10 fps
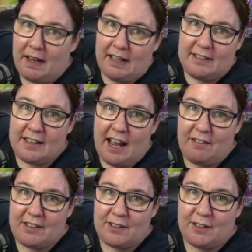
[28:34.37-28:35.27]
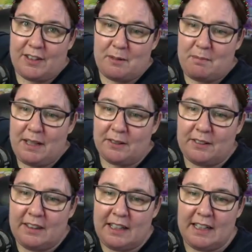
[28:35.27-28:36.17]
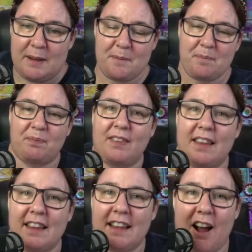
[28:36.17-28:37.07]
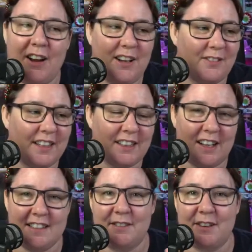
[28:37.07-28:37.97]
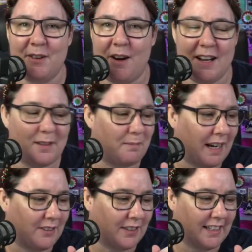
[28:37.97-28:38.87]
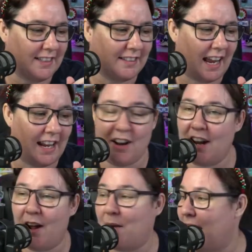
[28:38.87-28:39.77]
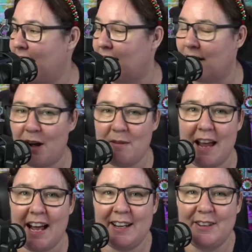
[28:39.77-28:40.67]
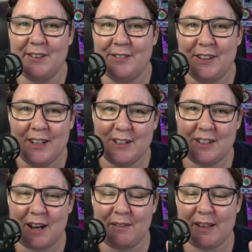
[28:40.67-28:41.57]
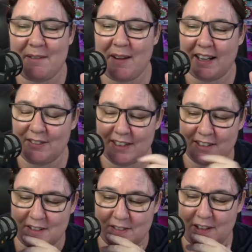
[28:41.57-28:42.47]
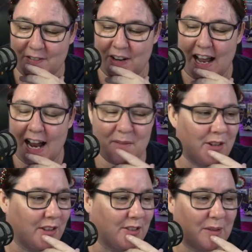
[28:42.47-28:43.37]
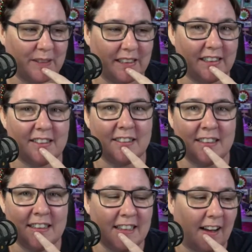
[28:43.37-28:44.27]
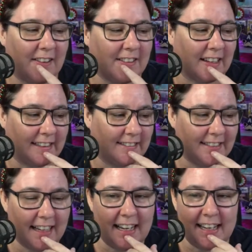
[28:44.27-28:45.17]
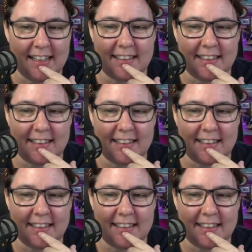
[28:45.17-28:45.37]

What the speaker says: and just have it sort of in the middle. I need to realize it requires batteries and I'm out. I'm out of AA batteries. I've got to add them to the shopping list. I was like, dang it.